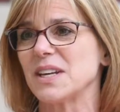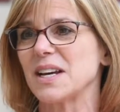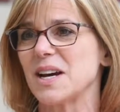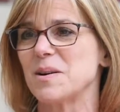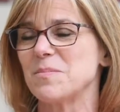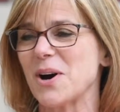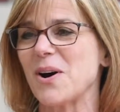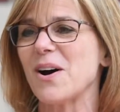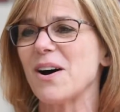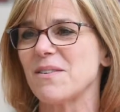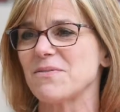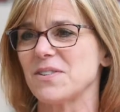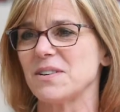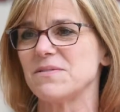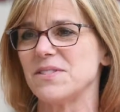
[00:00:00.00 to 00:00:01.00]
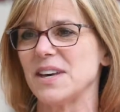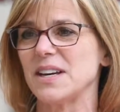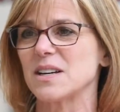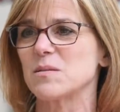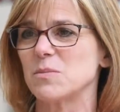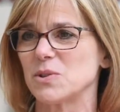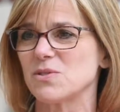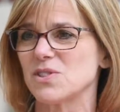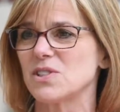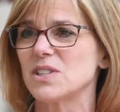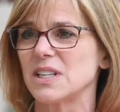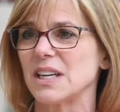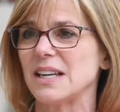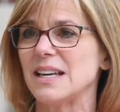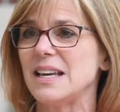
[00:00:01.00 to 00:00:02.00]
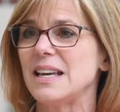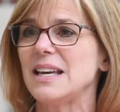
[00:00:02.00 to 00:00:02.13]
they come off of the ECMO circuit